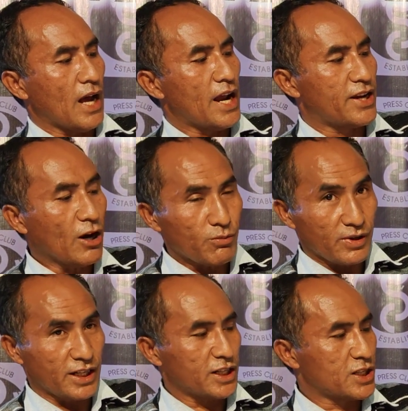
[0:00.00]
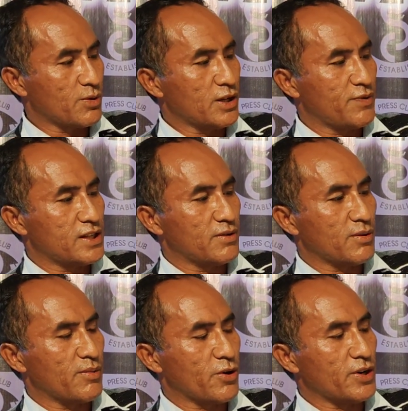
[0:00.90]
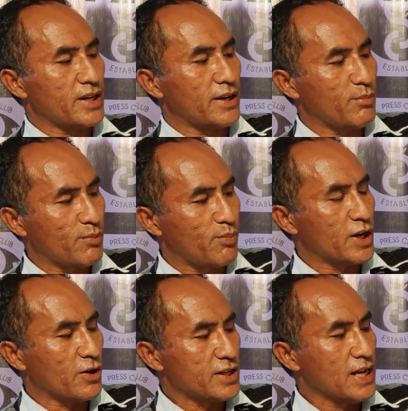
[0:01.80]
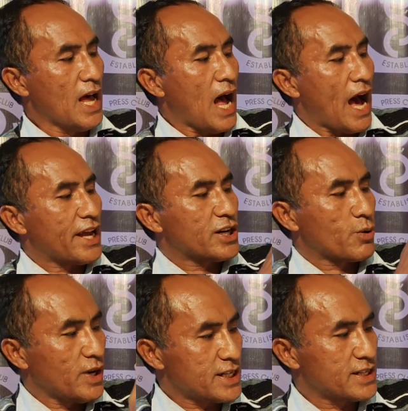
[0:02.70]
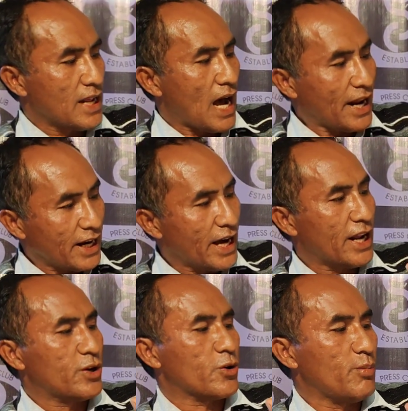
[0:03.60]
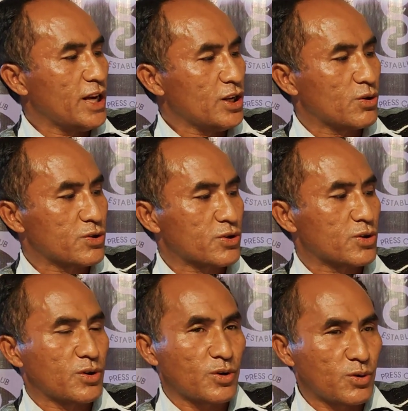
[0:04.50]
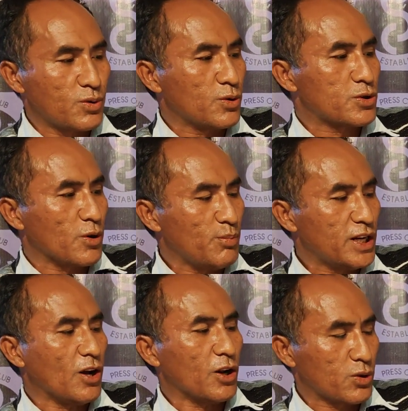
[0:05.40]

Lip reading: I doubt that this 22nd December, because I request another document to supply